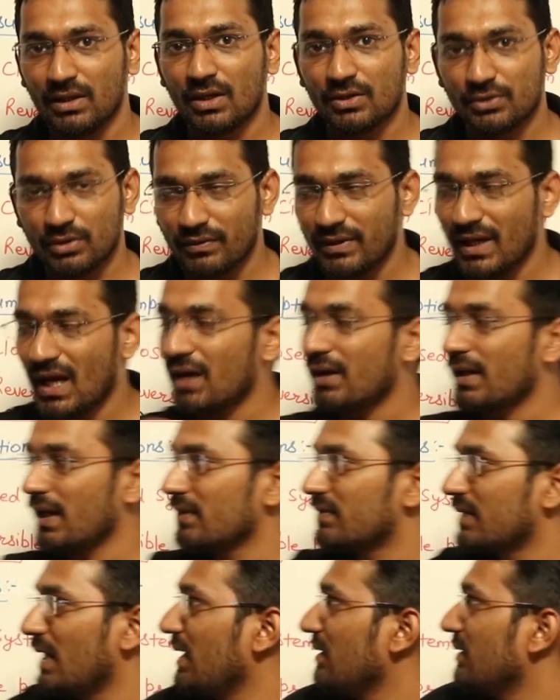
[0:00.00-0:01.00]
So we are
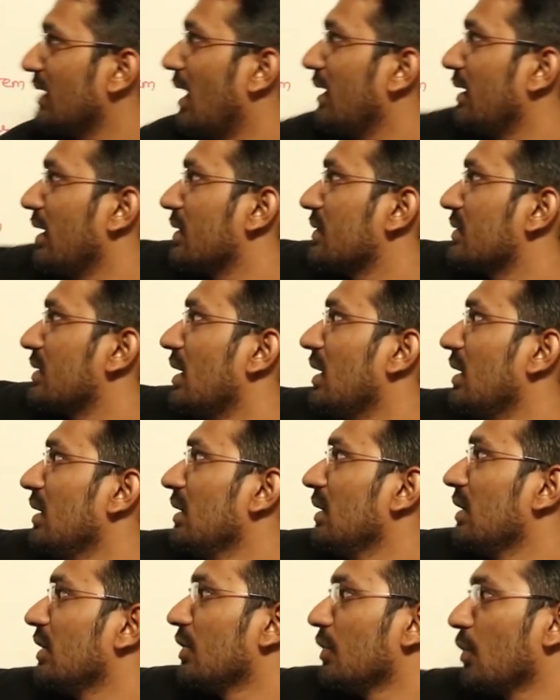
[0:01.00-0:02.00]
saying that it is a
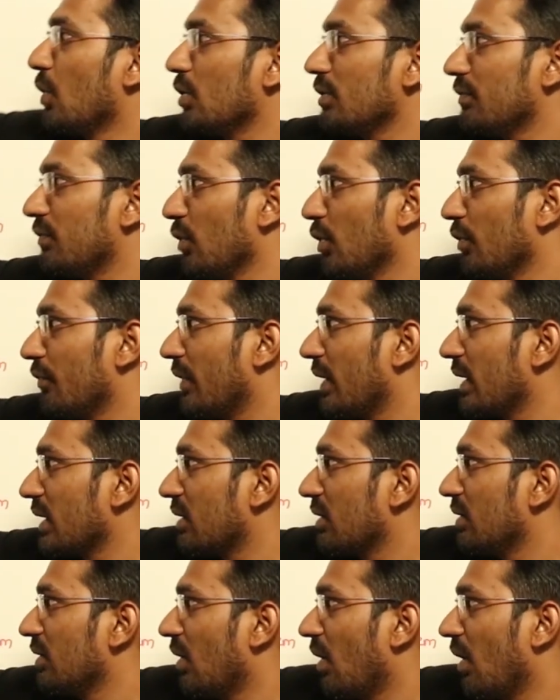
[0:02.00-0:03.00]
non-flow
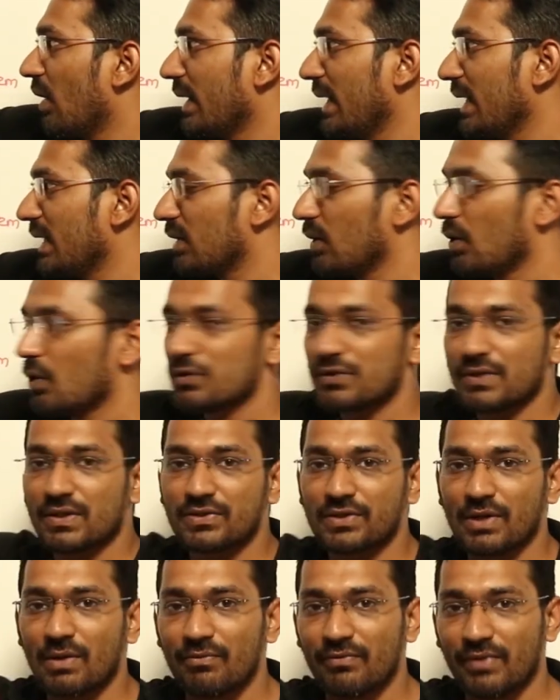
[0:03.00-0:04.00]
work or a closed
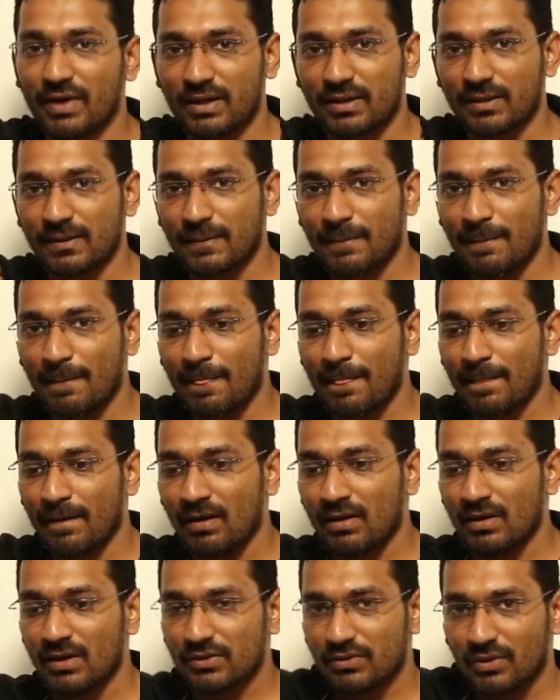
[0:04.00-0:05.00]
system work.
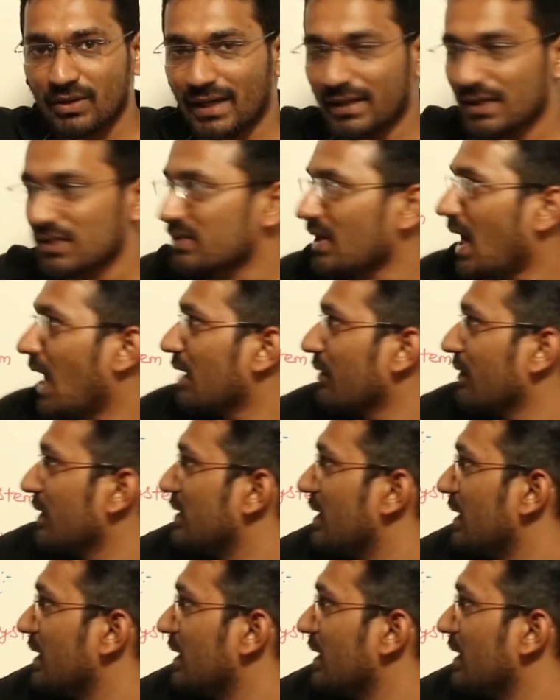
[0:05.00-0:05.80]
So let us start with